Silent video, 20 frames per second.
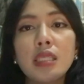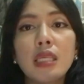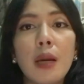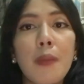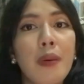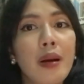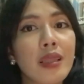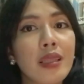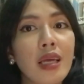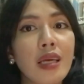
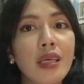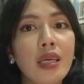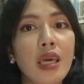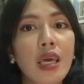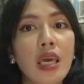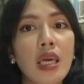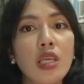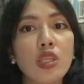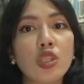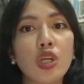kapag
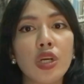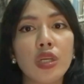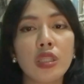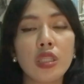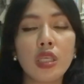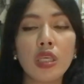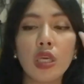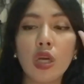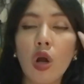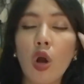
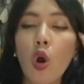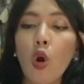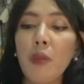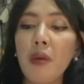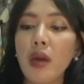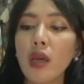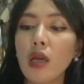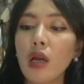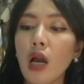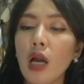nag-HRT? Oh
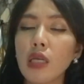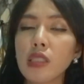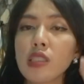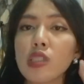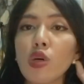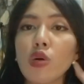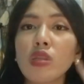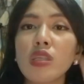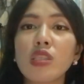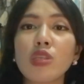my God,
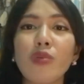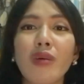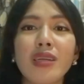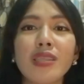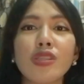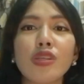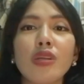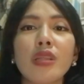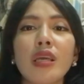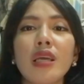so this
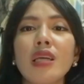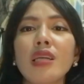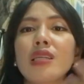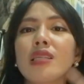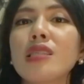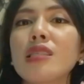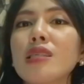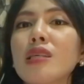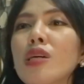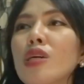question
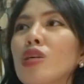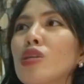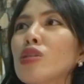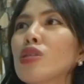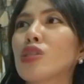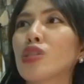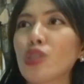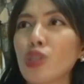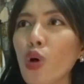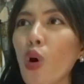is
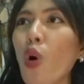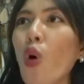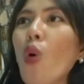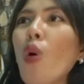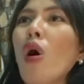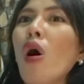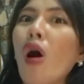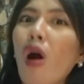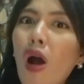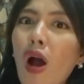
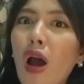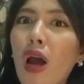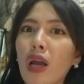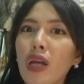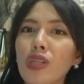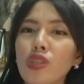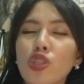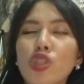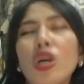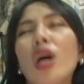so
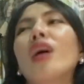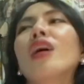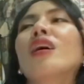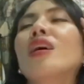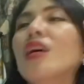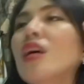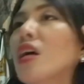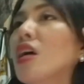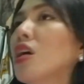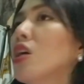hard. Chah!
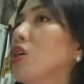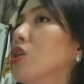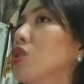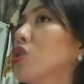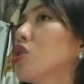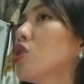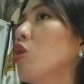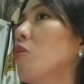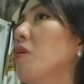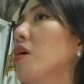
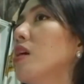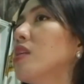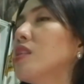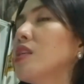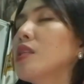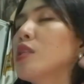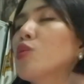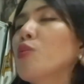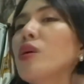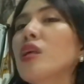So mga
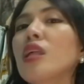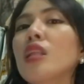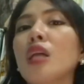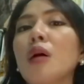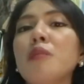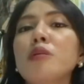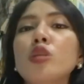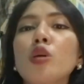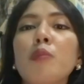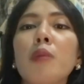sis, when it
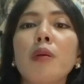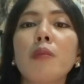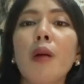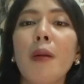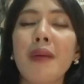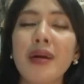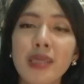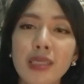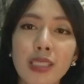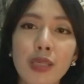comes to
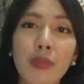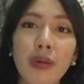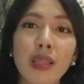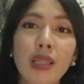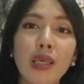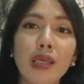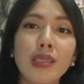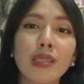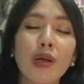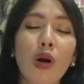pagbabayis naman
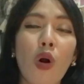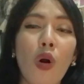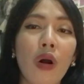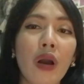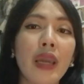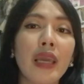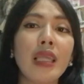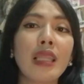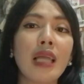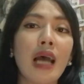is
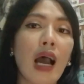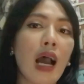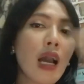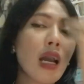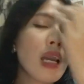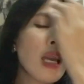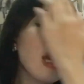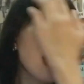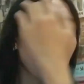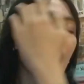okay
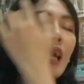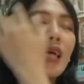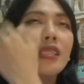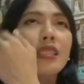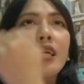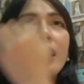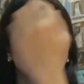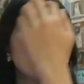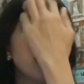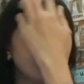lang.
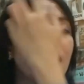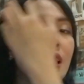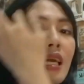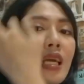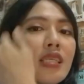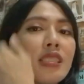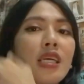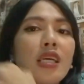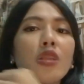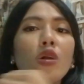Kasi
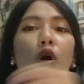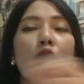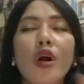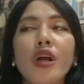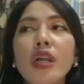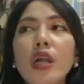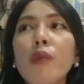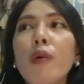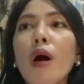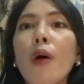nalilesen or
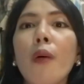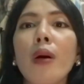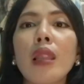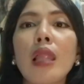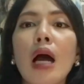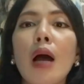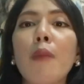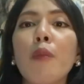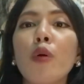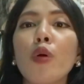
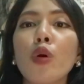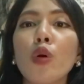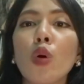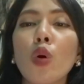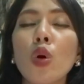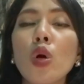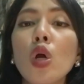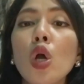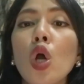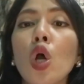nawawala mo
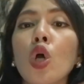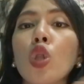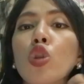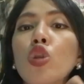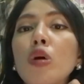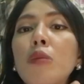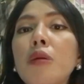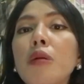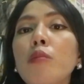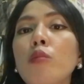yung
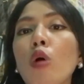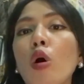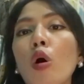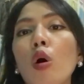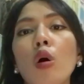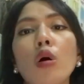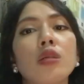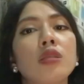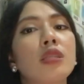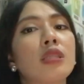dumi
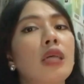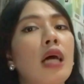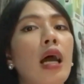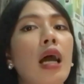mo sa